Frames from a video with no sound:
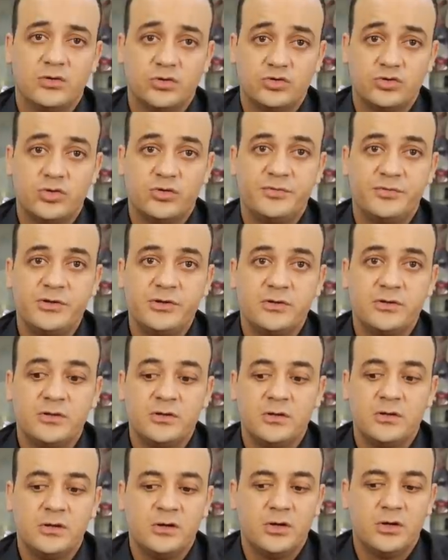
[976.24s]
October.
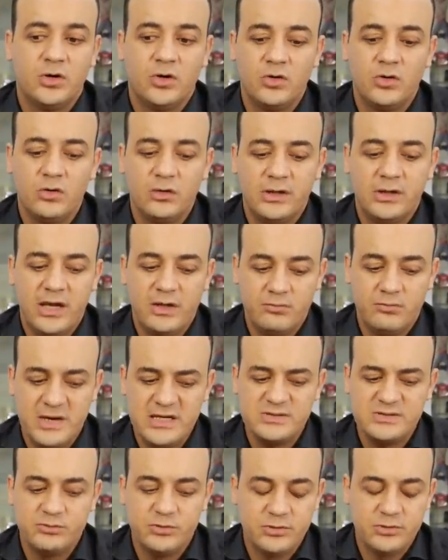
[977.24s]
All can
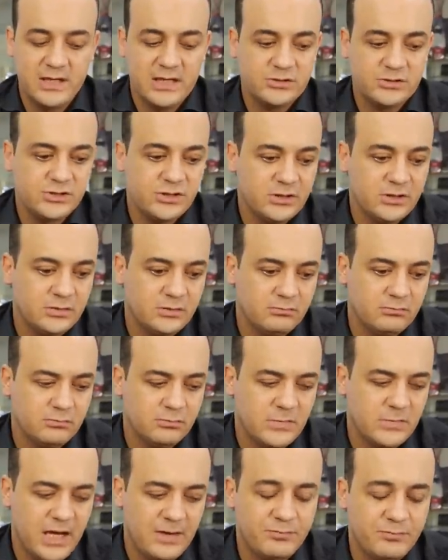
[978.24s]
mass
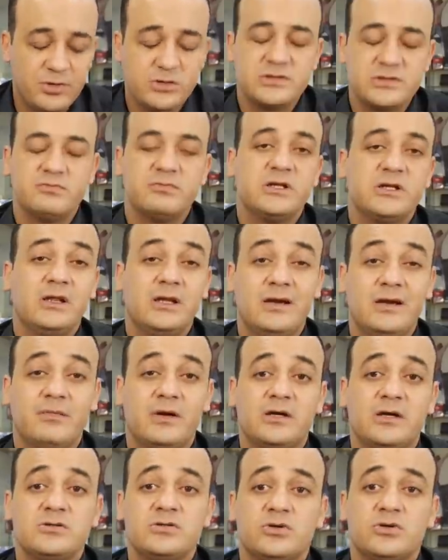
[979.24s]
production approximately about